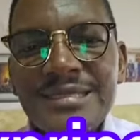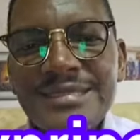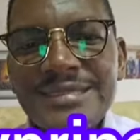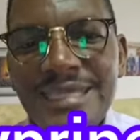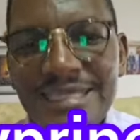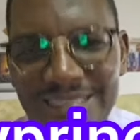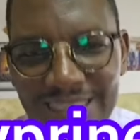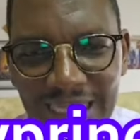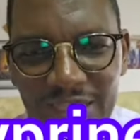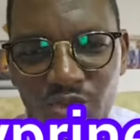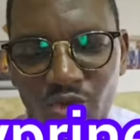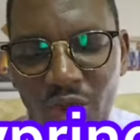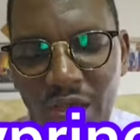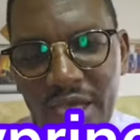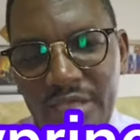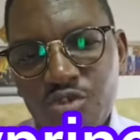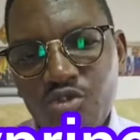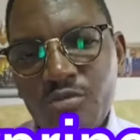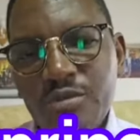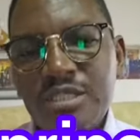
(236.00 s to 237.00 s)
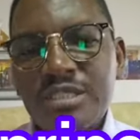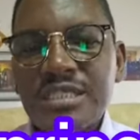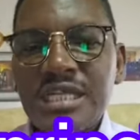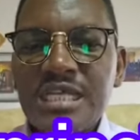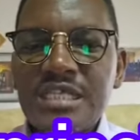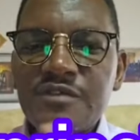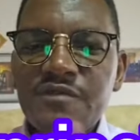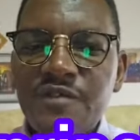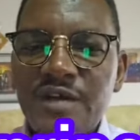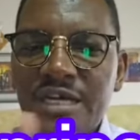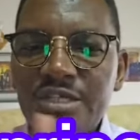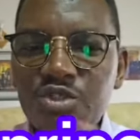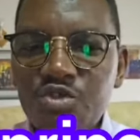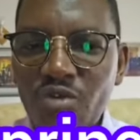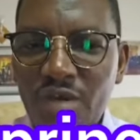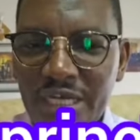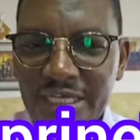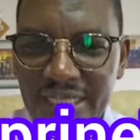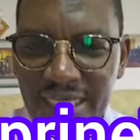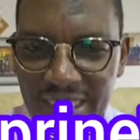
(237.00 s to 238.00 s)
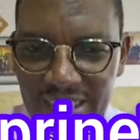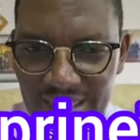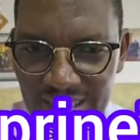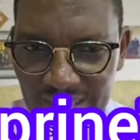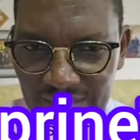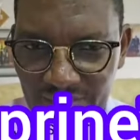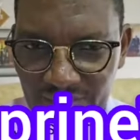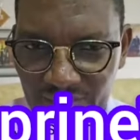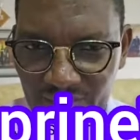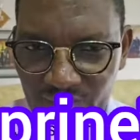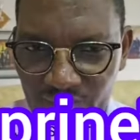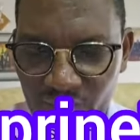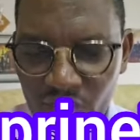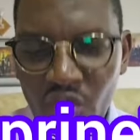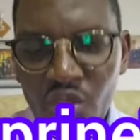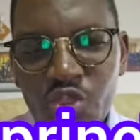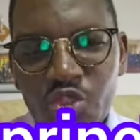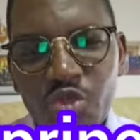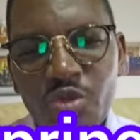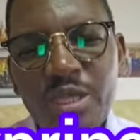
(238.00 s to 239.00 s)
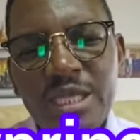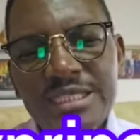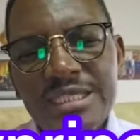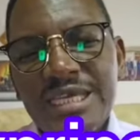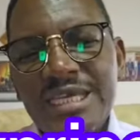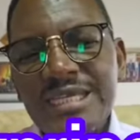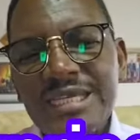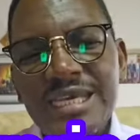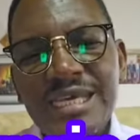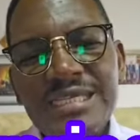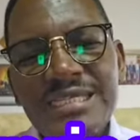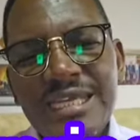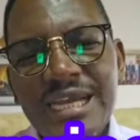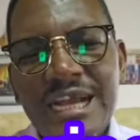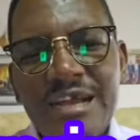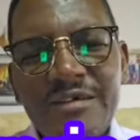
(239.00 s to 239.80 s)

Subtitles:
the title has to be transferred to Adani, so that in case the